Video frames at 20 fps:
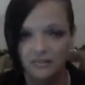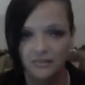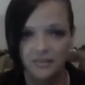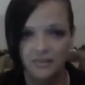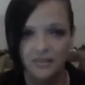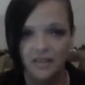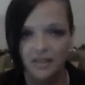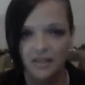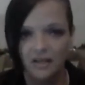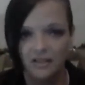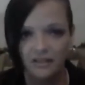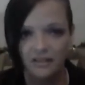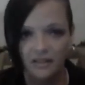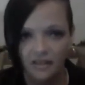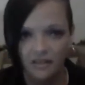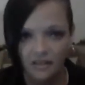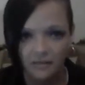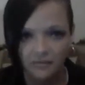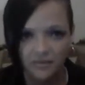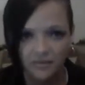till the day I
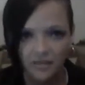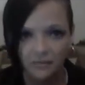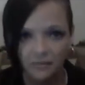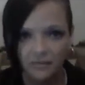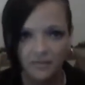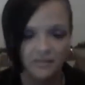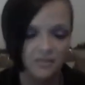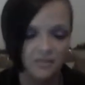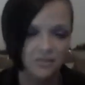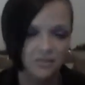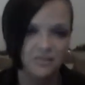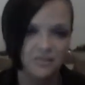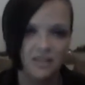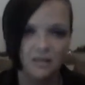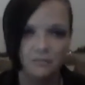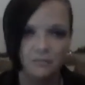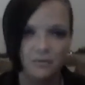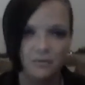left. I mean, they just